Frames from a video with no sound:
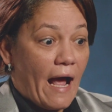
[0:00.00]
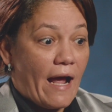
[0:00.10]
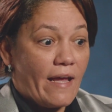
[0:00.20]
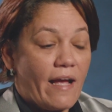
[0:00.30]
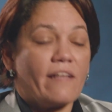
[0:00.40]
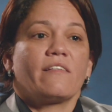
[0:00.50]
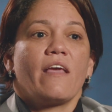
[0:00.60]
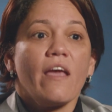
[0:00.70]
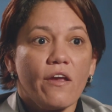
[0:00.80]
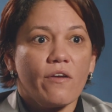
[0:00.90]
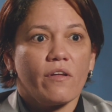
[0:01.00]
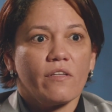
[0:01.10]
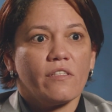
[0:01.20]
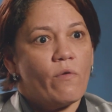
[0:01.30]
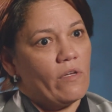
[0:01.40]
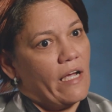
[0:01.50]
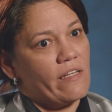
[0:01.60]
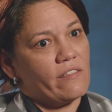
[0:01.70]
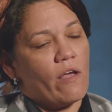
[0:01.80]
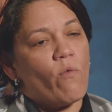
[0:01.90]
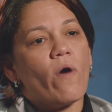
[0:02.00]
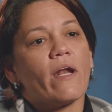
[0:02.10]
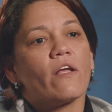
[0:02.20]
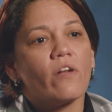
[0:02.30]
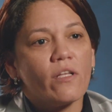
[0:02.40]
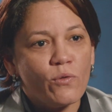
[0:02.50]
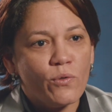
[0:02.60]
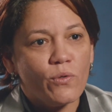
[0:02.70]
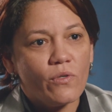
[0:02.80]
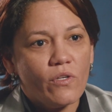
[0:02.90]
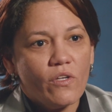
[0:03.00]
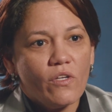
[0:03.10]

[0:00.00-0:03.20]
I got scared because I, I said, what I gonna do?